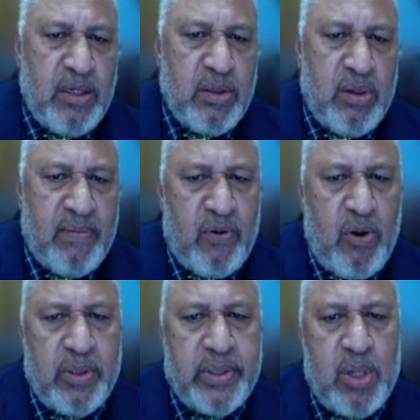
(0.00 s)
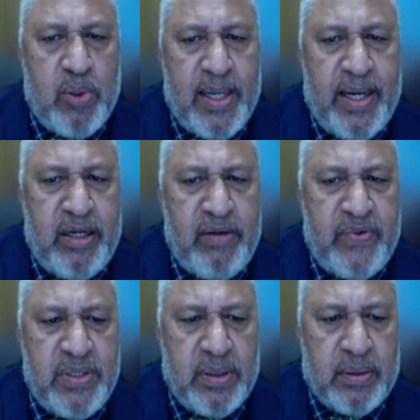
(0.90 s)
value of all Itoke land in
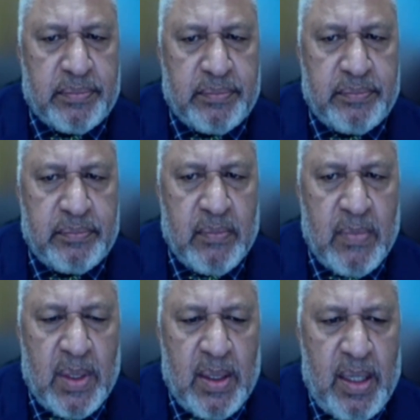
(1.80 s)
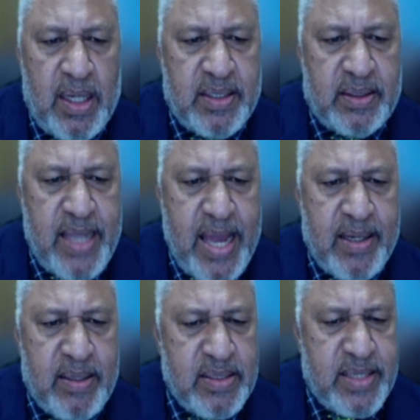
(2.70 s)
Fiji. As a
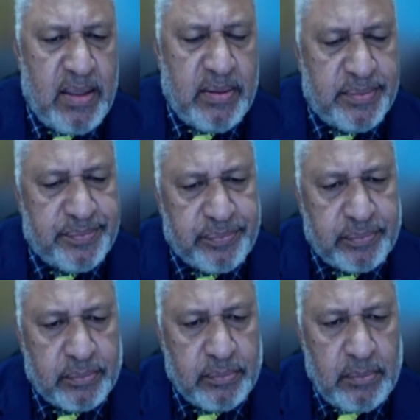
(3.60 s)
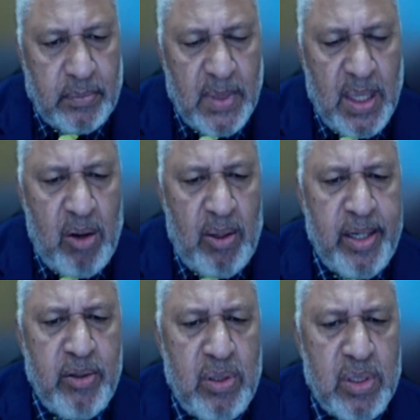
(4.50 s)
direct result, our
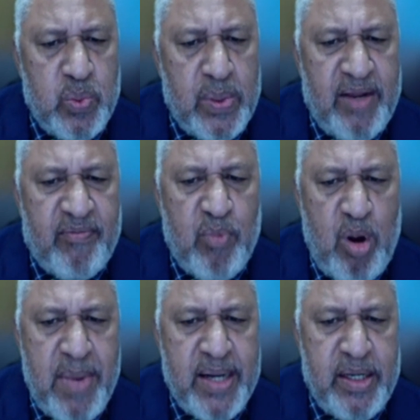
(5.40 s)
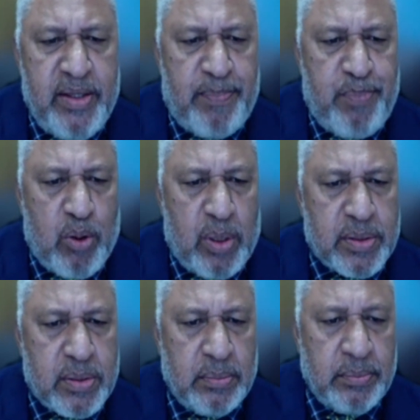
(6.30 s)
landowners will have more money in their
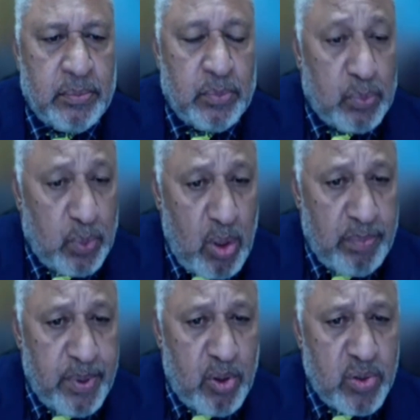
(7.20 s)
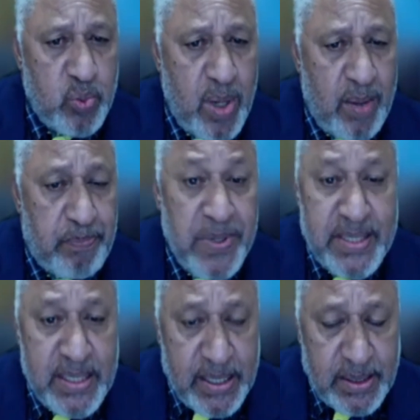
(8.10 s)
pockets, not because we are
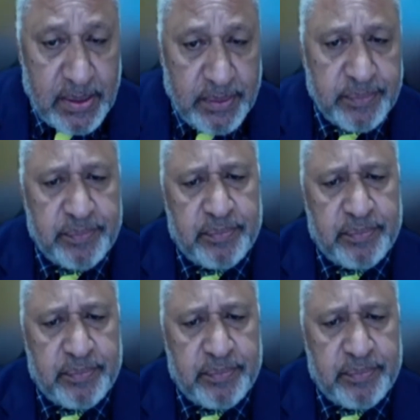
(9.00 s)
printing it,